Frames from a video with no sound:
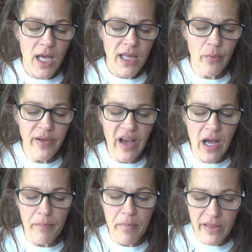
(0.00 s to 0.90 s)
Then we've
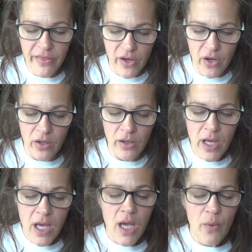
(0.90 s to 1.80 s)
got menthol.
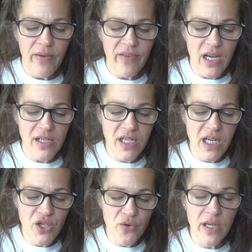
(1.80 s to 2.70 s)
We've got
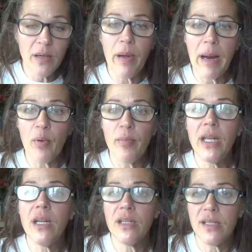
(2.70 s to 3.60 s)
tea tree and
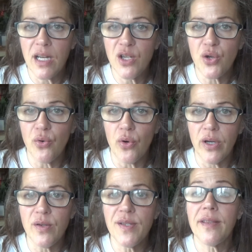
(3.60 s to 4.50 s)
peppermint essential
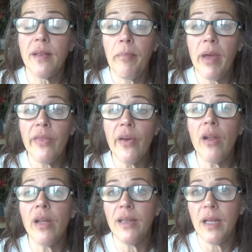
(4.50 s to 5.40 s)
oils. The
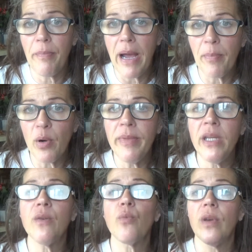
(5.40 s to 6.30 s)
menthol and the
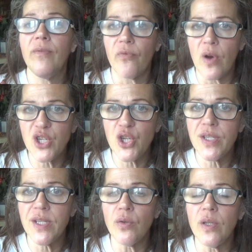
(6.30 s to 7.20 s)
peppermint
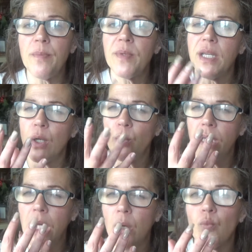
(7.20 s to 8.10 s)
refreshes your lips. You know, when
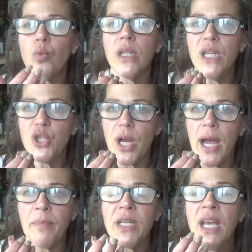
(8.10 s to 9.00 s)
they get really
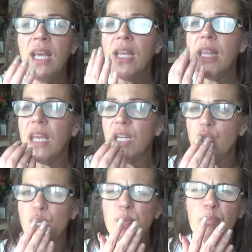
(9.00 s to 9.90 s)
chapped, they can
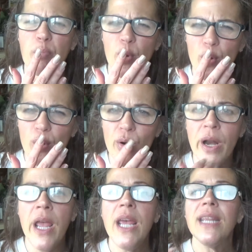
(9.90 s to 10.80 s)
just
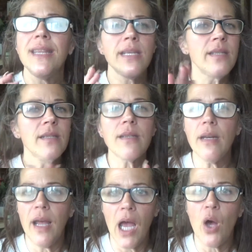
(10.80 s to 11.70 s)
burn. This is
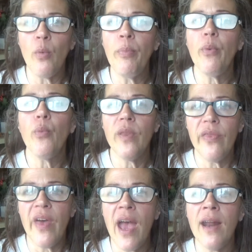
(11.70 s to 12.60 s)
gonna help with
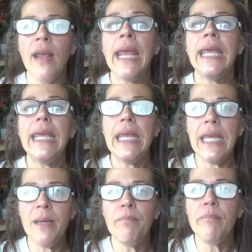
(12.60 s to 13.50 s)
that
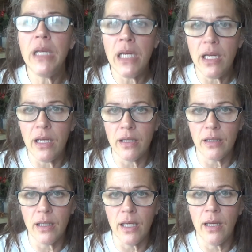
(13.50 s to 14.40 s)

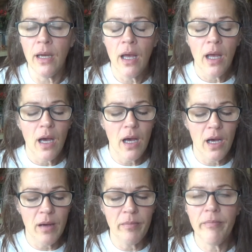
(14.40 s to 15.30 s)
immediately.
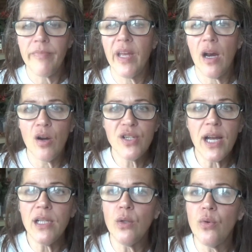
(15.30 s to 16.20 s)
They are
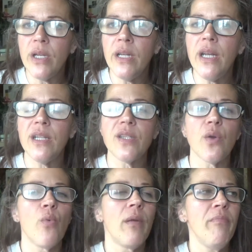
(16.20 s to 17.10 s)
diluted, and so
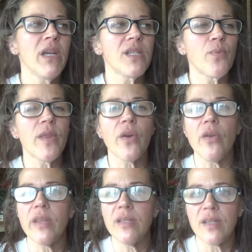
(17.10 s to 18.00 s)
when mixed with
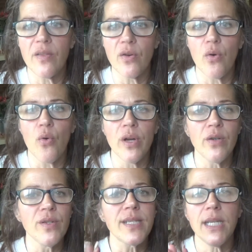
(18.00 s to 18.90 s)
all these other
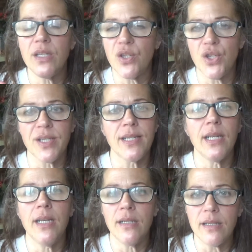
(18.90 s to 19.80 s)
oils, it's just
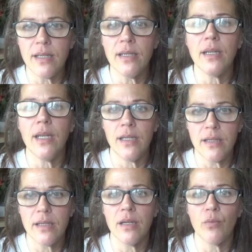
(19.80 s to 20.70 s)

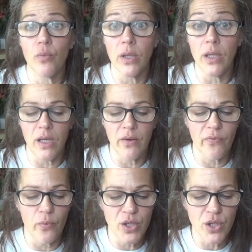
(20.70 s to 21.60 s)
instant
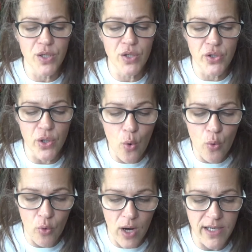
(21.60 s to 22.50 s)
relief, which is so
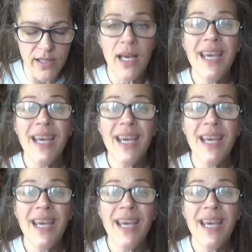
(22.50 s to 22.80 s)
great.